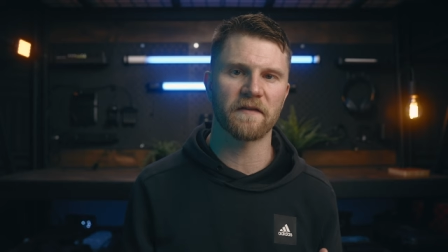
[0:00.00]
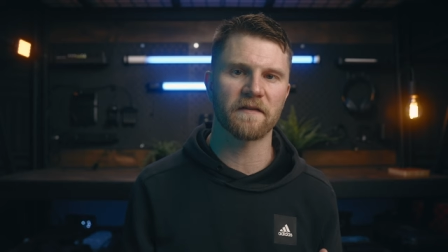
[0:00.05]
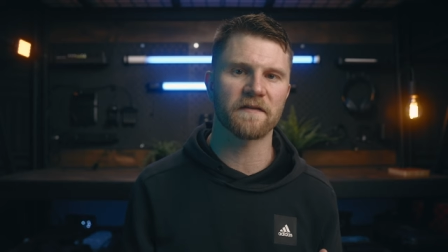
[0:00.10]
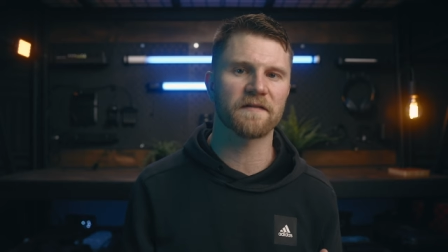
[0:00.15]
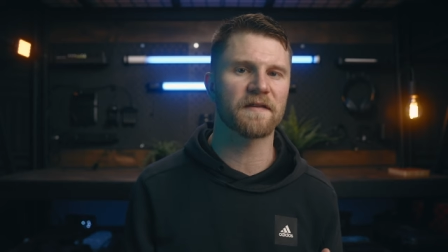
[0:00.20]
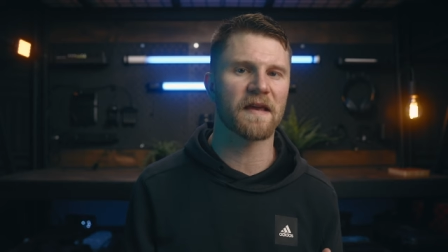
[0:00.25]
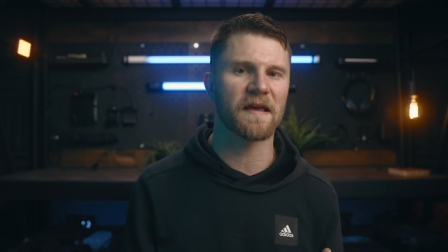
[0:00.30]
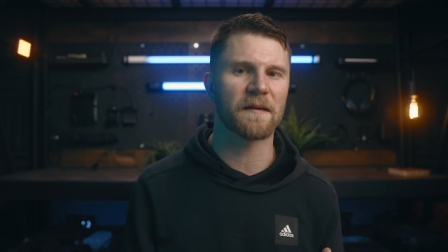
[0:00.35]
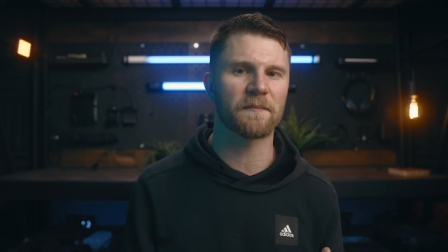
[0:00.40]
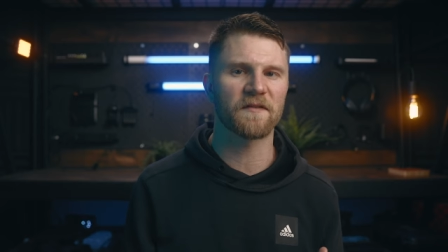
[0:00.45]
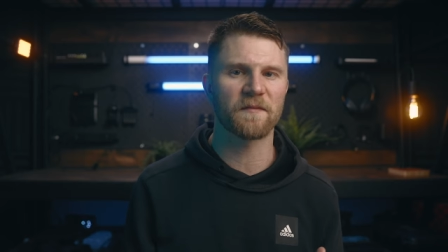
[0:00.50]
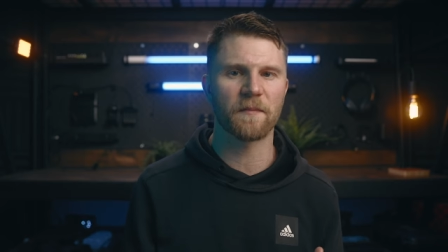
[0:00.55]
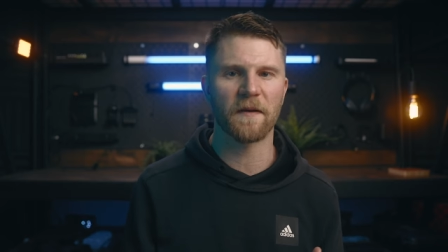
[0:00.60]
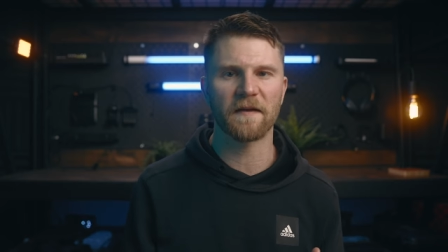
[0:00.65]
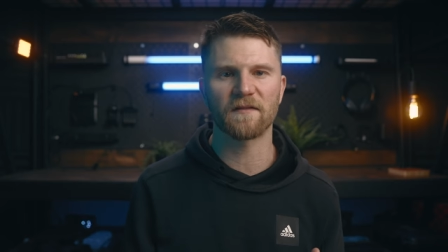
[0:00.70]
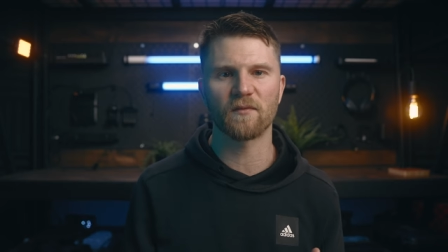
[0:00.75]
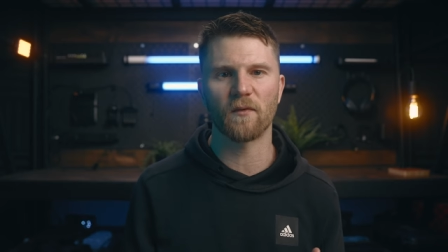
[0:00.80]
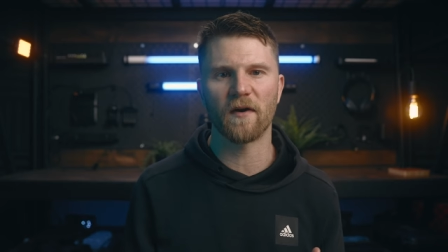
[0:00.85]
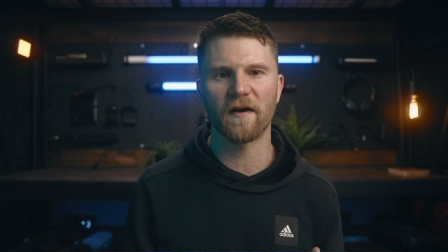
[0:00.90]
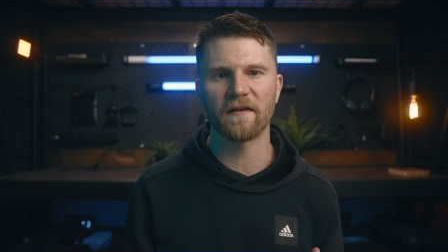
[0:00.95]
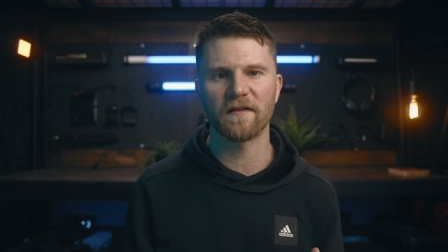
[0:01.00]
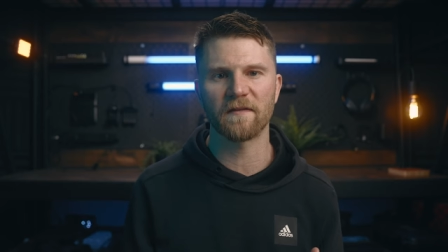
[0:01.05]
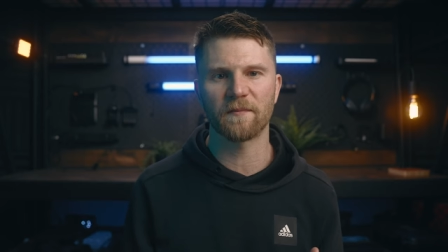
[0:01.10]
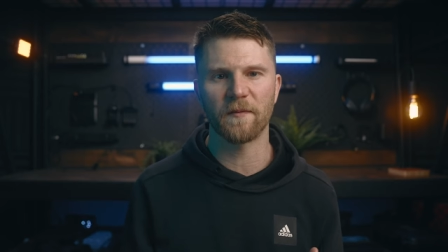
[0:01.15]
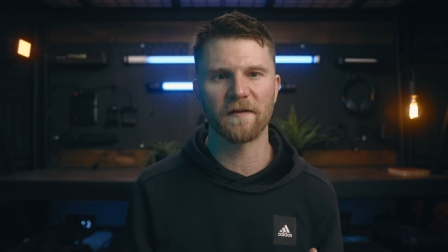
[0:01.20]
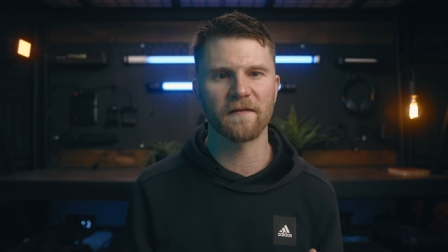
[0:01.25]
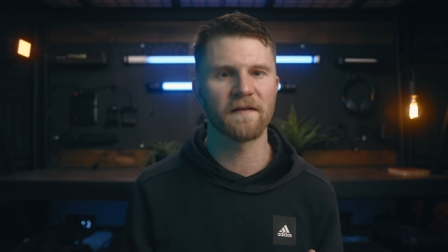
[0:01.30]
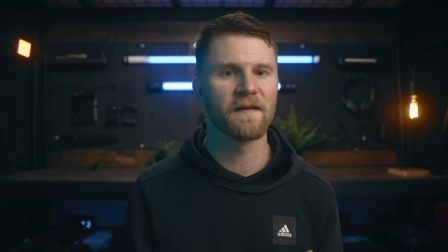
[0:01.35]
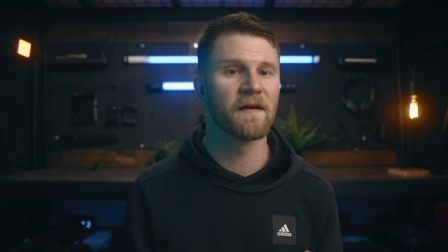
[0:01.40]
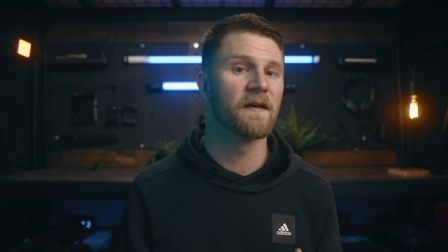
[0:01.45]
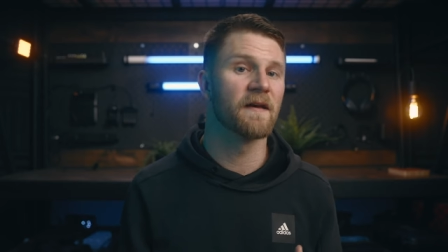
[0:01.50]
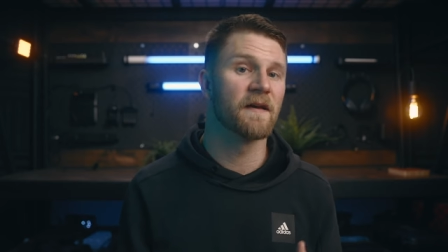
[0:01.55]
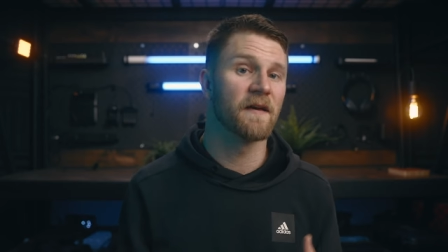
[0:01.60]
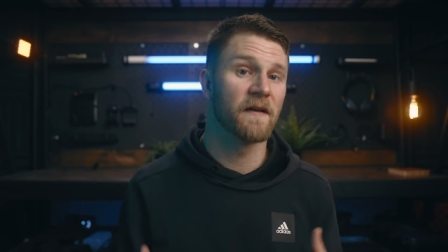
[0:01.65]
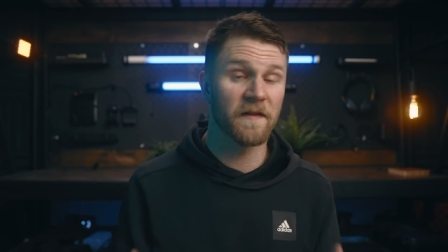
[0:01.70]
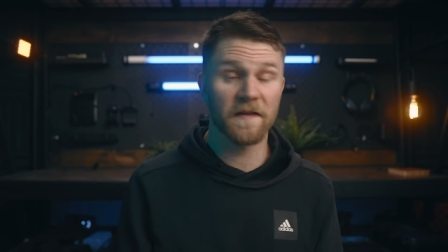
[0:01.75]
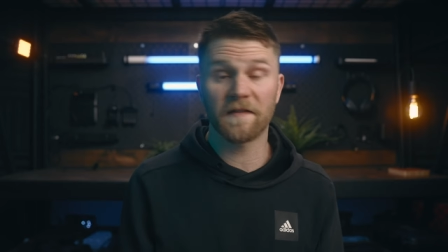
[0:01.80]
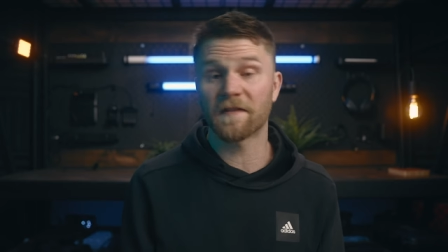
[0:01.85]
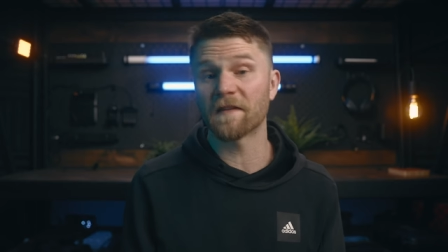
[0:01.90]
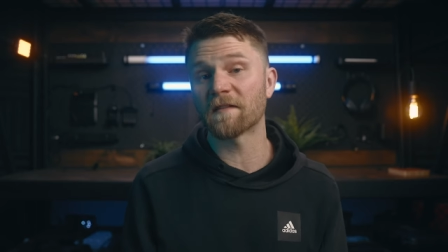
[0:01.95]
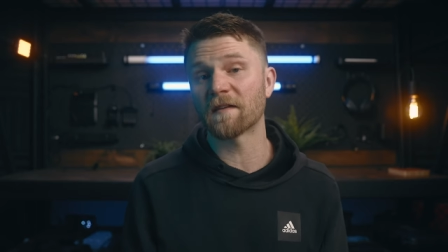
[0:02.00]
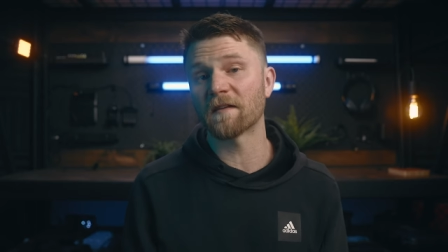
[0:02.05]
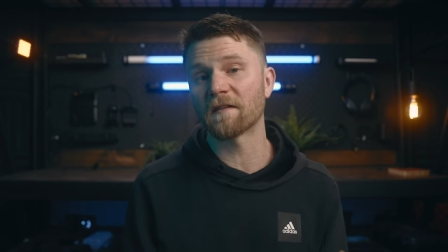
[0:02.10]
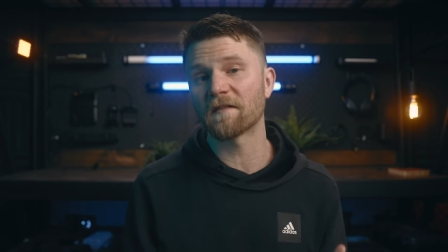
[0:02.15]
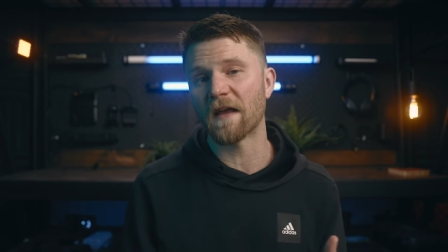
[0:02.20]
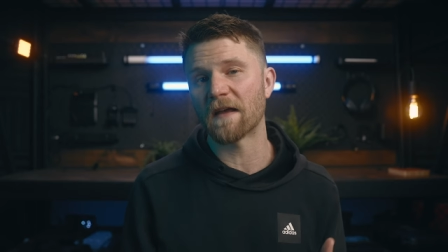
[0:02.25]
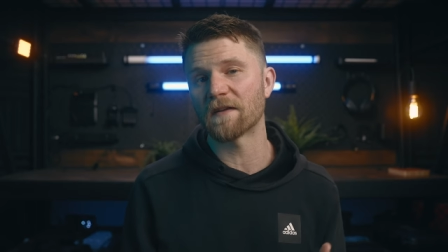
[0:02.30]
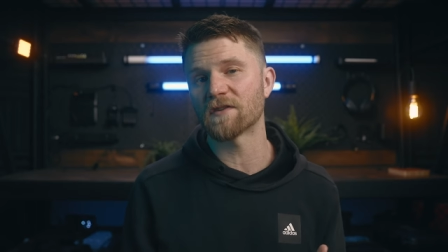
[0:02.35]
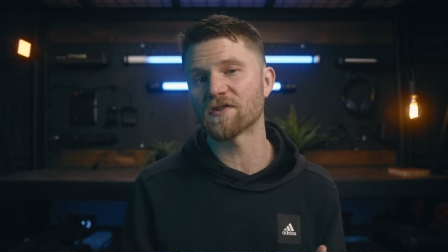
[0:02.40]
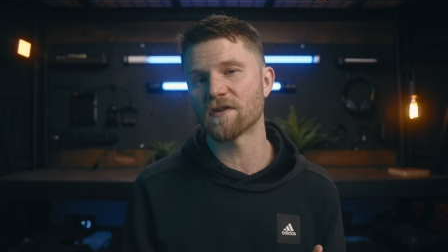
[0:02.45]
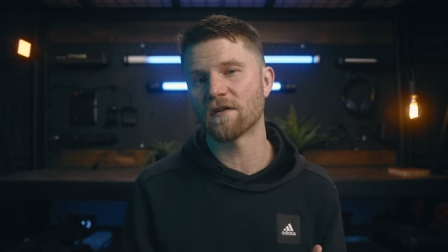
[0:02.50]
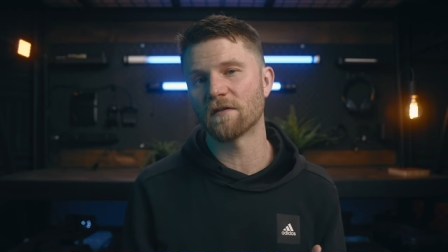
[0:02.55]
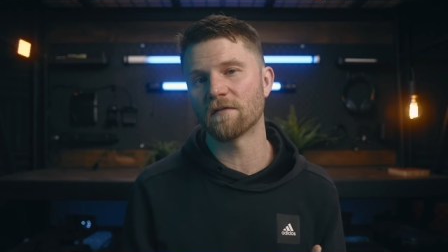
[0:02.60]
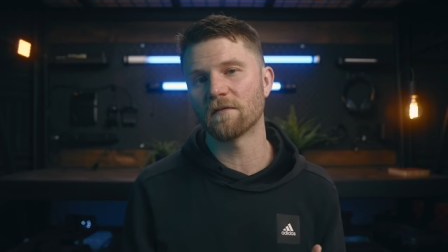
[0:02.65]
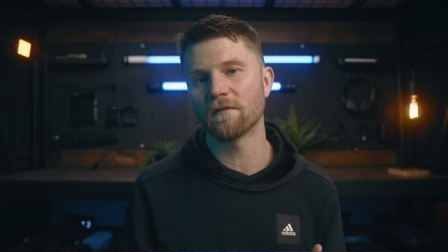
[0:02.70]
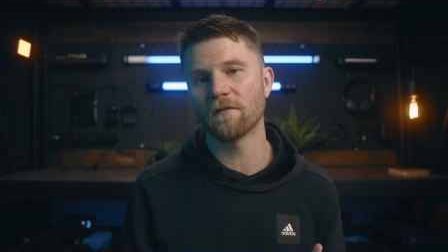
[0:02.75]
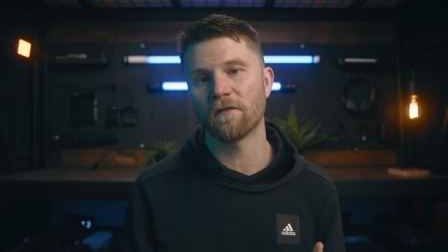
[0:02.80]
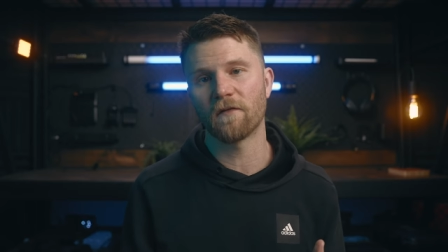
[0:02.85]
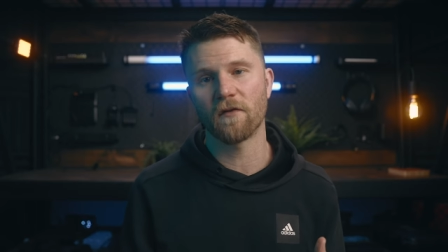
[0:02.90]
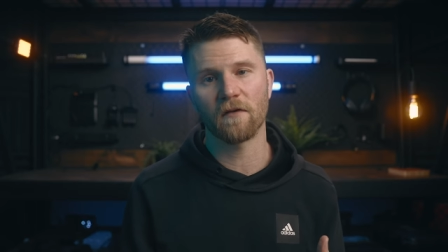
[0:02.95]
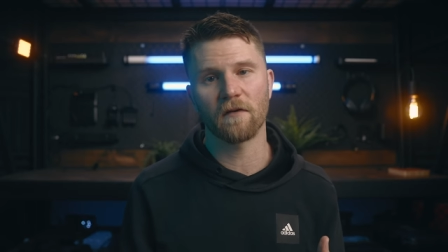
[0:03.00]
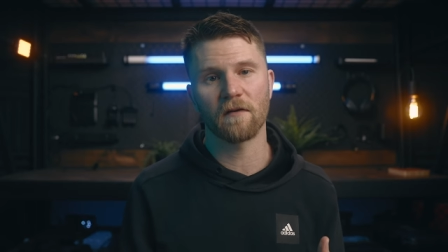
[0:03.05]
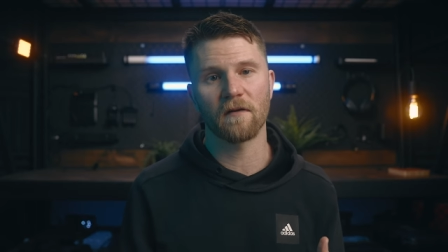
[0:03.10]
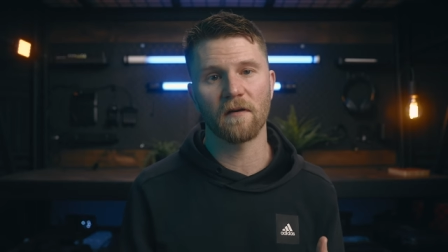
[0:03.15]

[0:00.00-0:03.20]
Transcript: the same specs wise, but this is intentional for